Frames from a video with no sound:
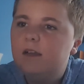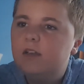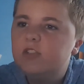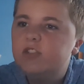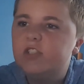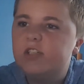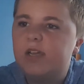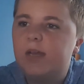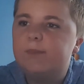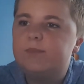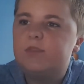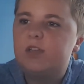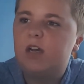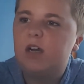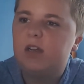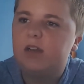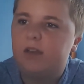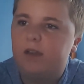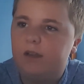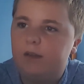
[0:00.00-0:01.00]
She kept
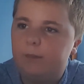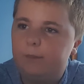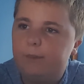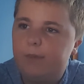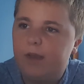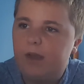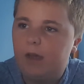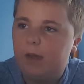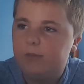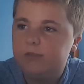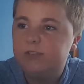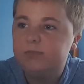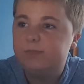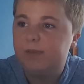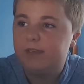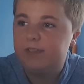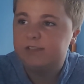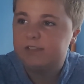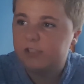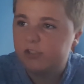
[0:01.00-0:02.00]
talking, but I wasn't
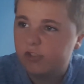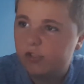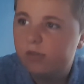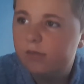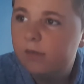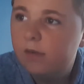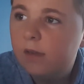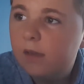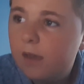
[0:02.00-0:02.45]
paying attention.